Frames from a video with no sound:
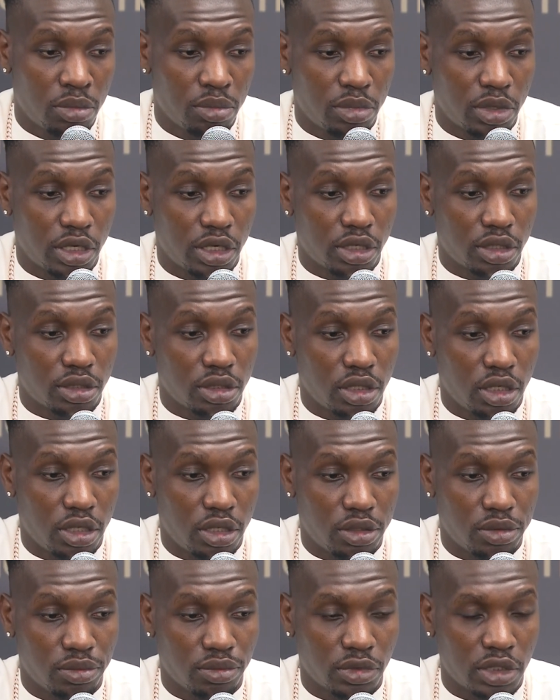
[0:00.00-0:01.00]
but
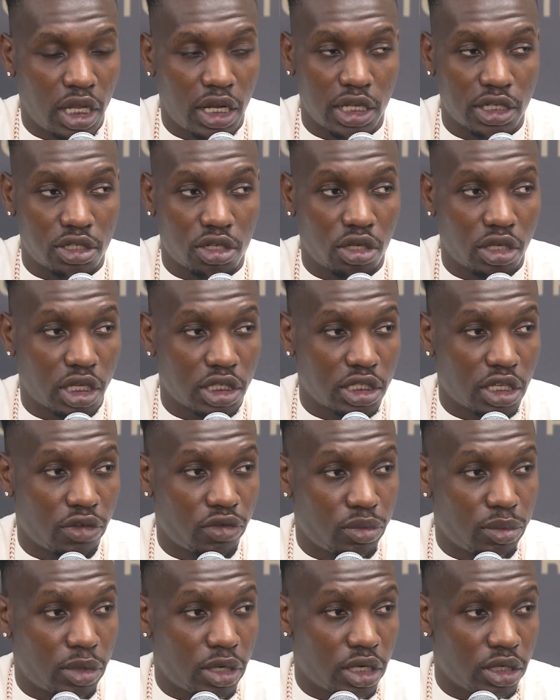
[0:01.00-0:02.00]
um, not as long as
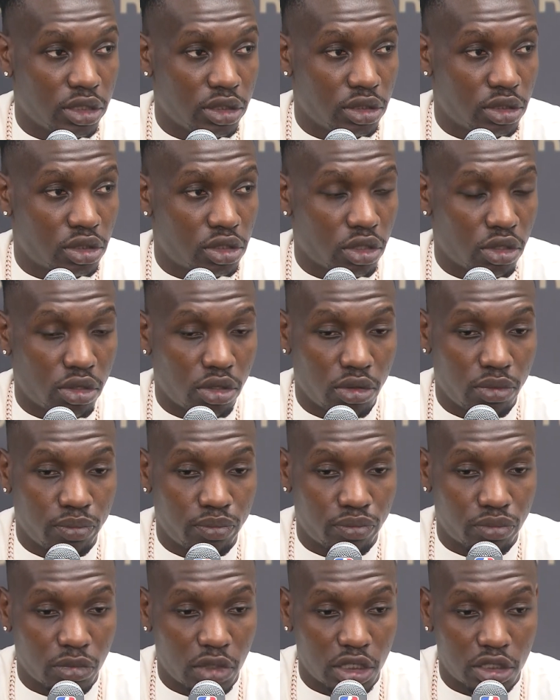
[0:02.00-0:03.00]
everybody. So
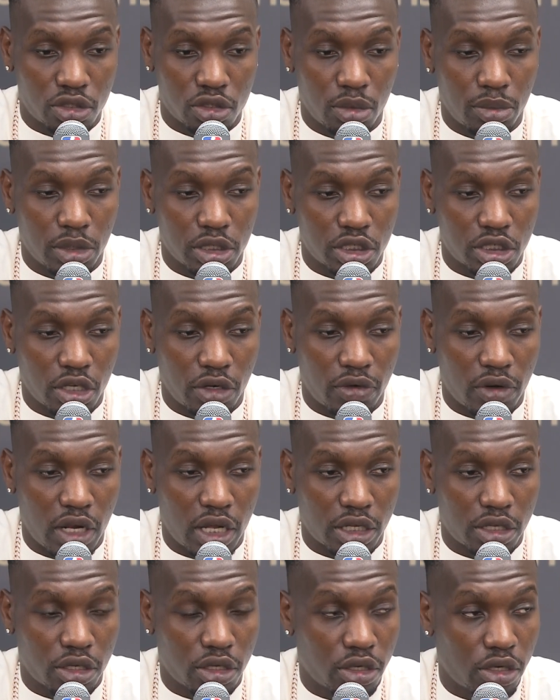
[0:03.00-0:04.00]
there's so much stuff that
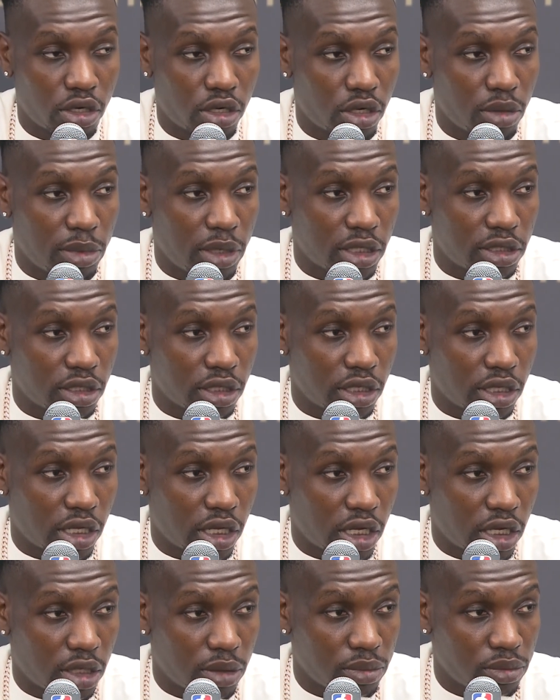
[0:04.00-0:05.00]
I could learn about the
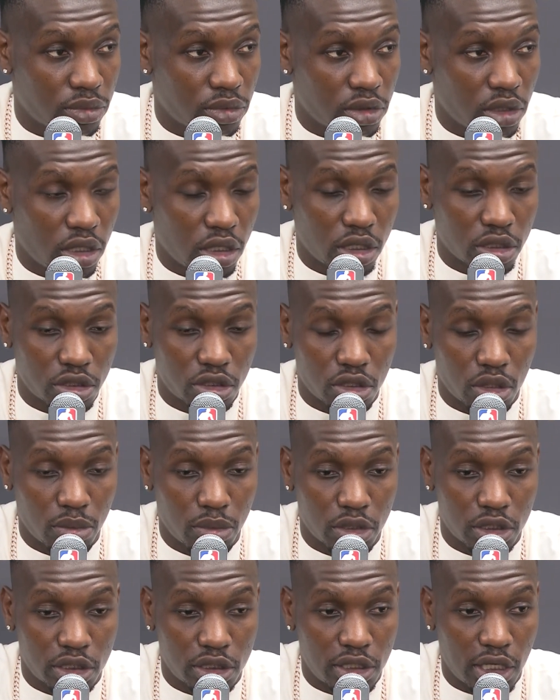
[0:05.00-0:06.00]
game, uh, so
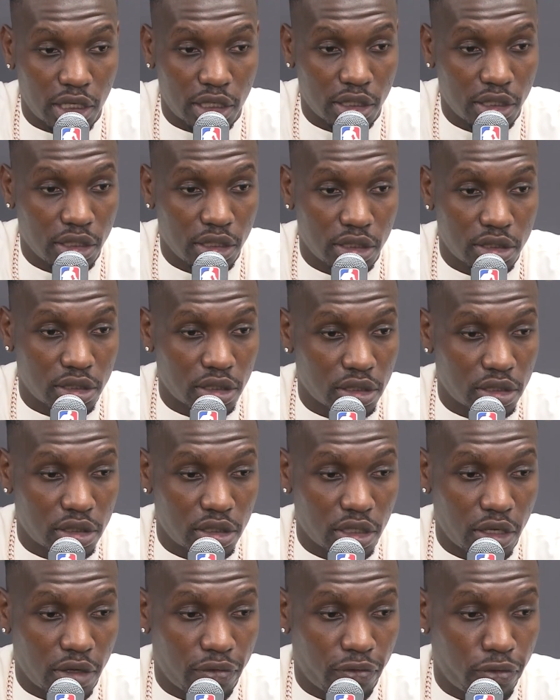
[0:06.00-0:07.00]
much techniques and
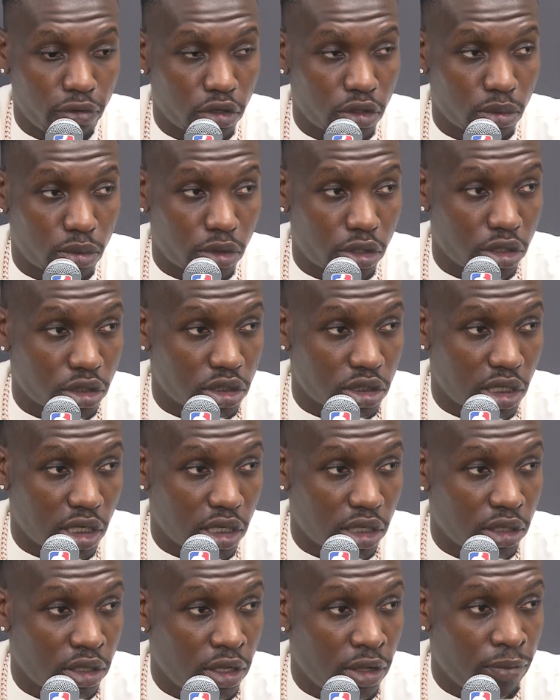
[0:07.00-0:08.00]
stuff, footwork
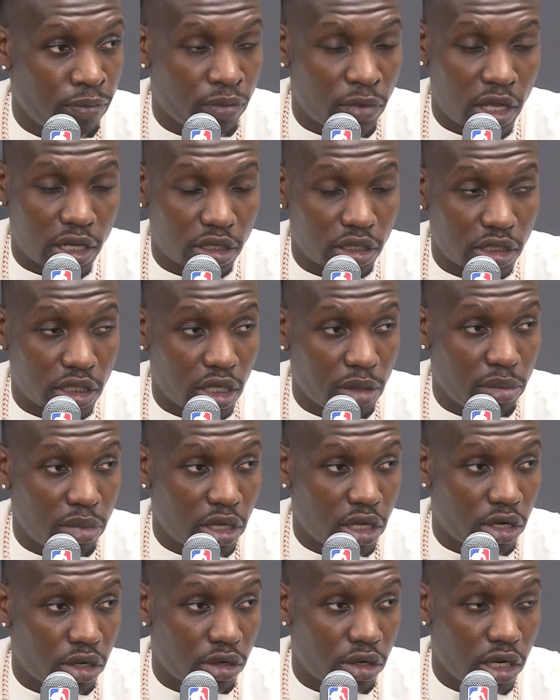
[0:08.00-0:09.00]
that I could get
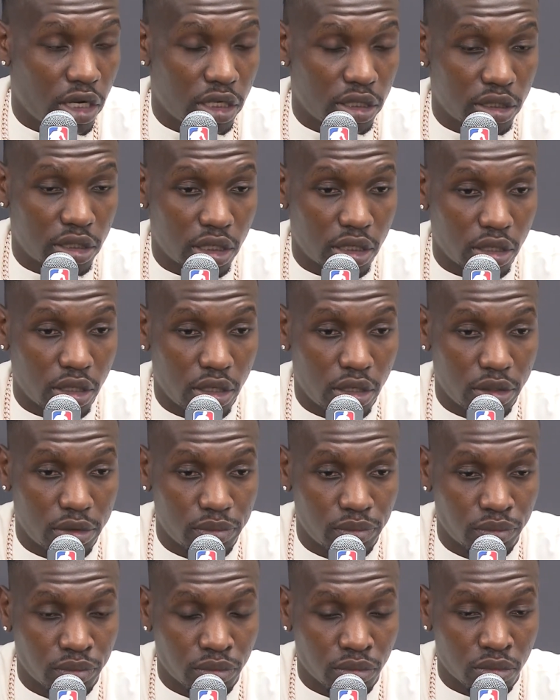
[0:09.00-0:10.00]
better at. That
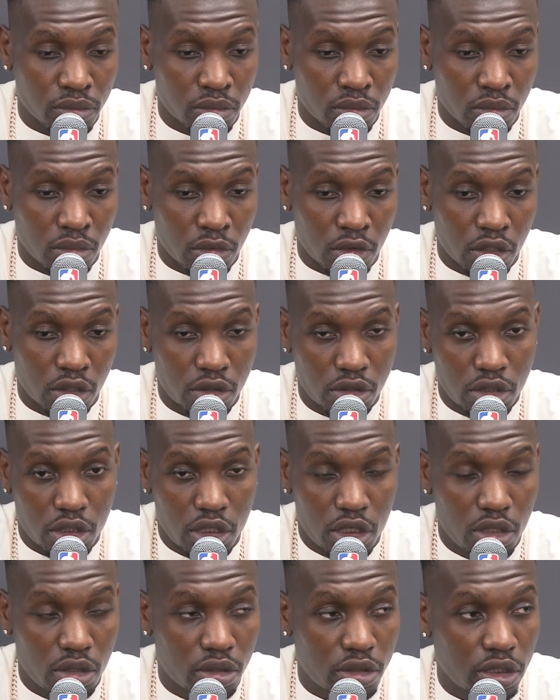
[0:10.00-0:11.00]
um, those are
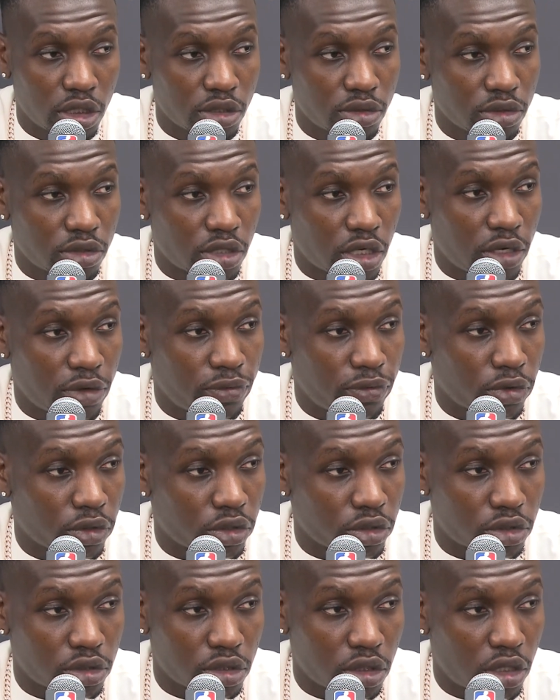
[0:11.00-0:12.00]
the little things we're trying to
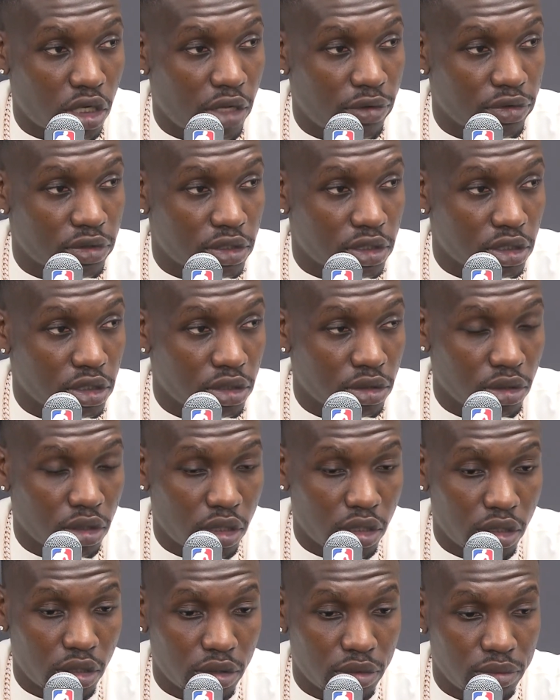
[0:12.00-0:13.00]
focus on. Obviously,
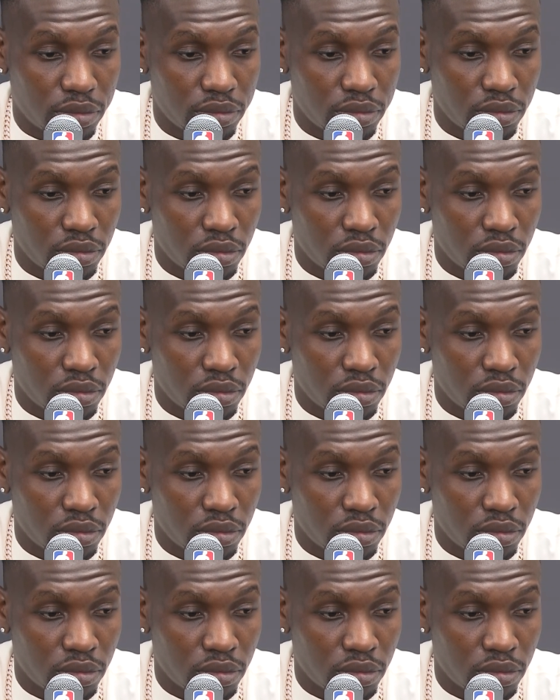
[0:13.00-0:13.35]
um,